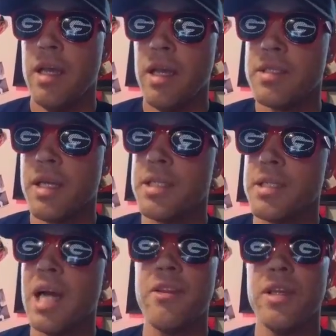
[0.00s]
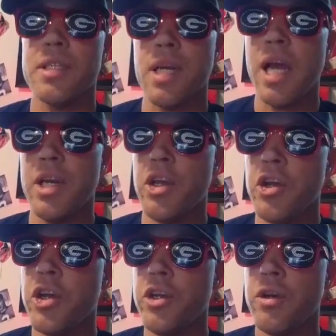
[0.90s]
It's not that he's not any
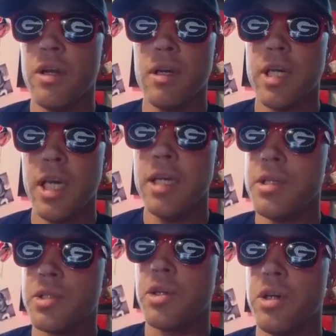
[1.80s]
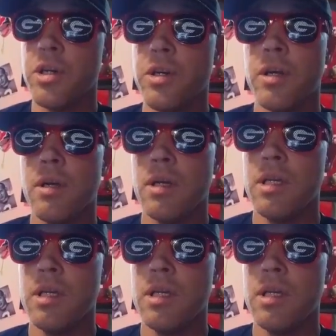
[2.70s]
good. He is good.